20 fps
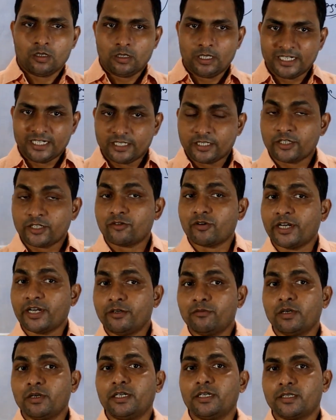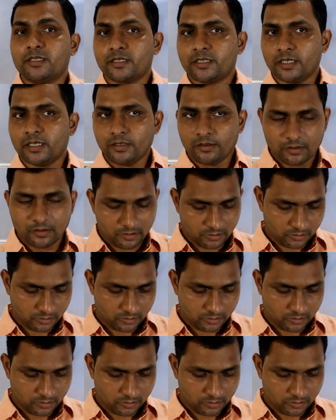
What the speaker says: Let us try to understand